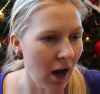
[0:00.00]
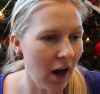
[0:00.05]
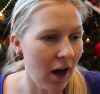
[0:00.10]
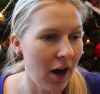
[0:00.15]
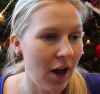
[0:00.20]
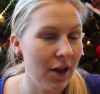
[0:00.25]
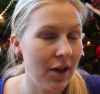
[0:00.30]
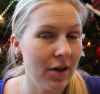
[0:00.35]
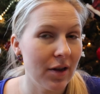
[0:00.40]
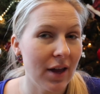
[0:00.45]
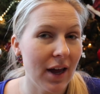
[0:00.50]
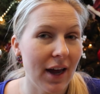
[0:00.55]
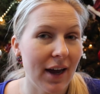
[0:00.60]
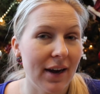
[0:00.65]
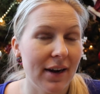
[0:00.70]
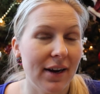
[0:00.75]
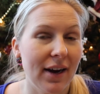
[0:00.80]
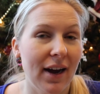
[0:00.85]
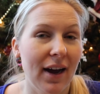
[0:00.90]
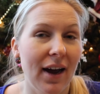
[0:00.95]
other
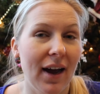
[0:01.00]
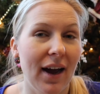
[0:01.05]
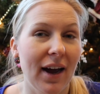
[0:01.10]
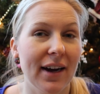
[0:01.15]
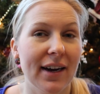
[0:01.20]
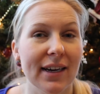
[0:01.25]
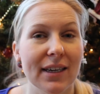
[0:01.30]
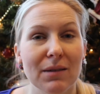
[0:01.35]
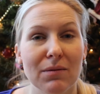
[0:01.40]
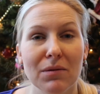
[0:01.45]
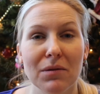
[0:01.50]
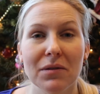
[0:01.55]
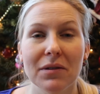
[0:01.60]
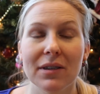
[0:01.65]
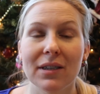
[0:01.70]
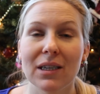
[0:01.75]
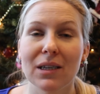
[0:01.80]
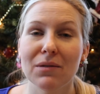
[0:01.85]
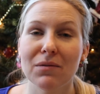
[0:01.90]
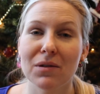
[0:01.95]
than I guess we will
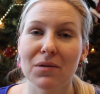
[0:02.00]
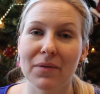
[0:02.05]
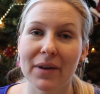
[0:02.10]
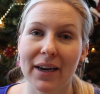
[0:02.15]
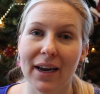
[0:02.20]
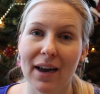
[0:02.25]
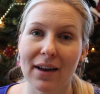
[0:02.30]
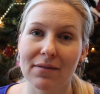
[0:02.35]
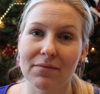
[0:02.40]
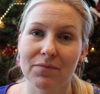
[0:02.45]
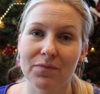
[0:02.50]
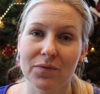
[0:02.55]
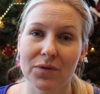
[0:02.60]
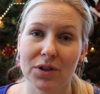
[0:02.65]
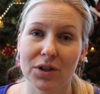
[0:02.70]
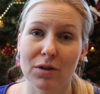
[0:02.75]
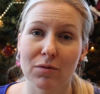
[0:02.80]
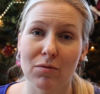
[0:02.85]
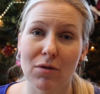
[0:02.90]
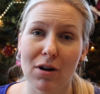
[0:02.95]
see what we
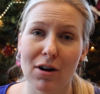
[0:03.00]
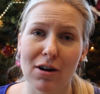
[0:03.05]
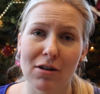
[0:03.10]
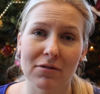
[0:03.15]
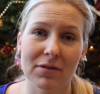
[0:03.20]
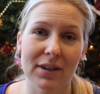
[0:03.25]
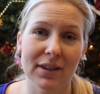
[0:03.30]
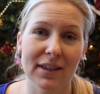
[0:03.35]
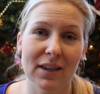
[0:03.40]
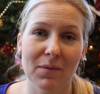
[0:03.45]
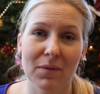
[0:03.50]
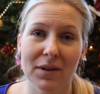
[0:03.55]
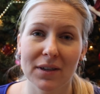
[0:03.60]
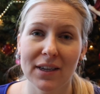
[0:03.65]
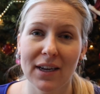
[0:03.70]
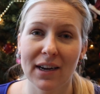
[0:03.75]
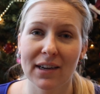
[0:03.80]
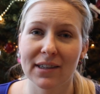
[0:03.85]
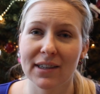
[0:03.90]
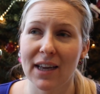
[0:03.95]
get tomorrow, December
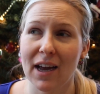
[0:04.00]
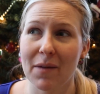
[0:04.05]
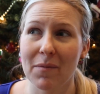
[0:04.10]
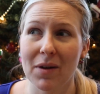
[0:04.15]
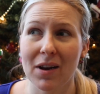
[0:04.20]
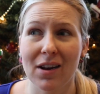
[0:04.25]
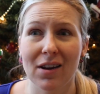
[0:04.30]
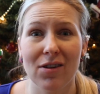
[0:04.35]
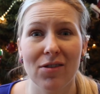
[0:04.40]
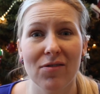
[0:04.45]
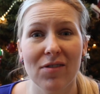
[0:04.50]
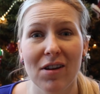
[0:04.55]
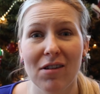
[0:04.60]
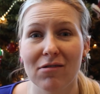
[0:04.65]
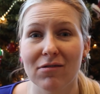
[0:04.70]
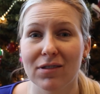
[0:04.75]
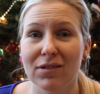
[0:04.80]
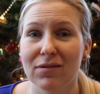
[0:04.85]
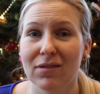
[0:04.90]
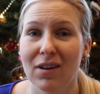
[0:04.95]
6th. I mean, who
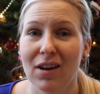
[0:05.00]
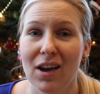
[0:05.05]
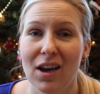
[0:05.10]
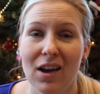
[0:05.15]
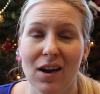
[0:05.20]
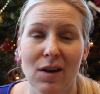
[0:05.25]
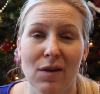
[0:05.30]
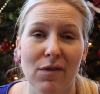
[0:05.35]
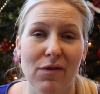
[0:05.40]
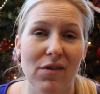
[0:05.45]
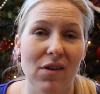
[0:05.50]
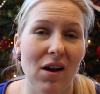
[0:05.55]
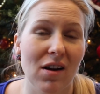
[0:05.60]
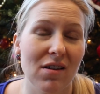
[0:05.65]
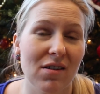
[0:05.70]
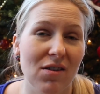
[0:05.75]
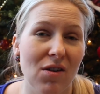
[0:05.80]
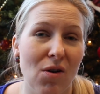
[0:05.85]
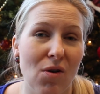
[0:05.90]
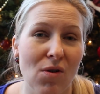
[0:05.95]
knows? We've
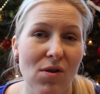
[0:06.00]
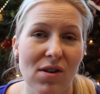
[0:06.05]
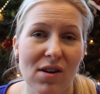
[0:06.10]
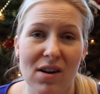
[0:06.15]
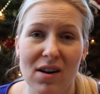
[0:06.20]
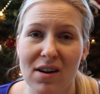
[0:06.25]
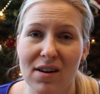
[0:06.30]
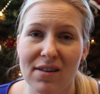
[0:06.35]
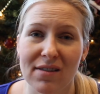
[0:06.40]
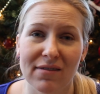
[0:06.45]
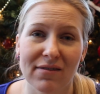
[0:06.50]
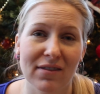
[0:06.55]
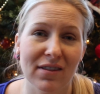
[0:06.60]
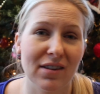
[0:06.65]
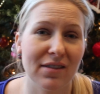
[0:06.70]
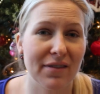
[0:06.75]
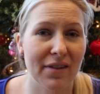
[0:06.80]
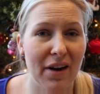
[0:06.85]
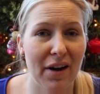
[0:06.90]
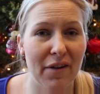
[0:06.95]
gotten horror,
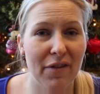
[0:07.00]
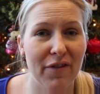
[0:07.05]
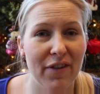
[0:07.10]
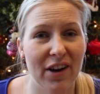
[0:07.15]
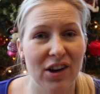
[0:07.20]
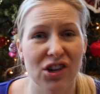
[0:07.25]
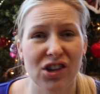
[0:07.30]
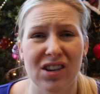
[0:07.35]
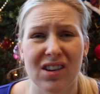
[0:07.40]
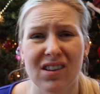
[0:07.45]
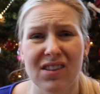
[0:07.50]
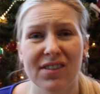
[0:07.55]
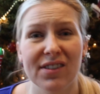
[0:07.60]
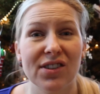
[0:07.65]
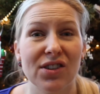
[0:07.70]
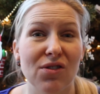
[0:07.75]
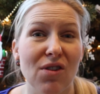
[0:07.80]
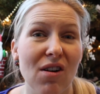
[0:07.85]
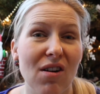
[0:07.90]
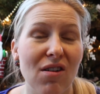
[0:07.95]
literary fiction,
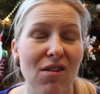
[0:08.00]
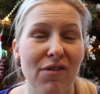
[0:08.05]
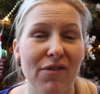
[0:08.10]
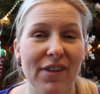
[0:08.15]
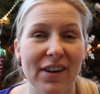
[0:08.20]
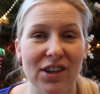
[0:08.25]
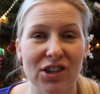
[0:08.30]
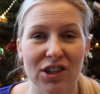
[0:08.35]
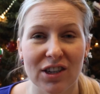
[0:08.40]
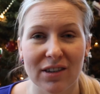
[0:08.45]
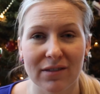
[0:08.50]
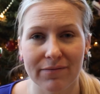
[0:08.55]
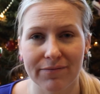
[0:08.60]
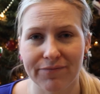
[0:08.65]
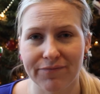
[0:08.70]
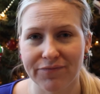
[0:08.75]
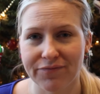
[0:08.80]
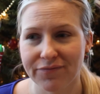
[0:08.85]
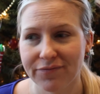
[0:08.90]
historical fiction.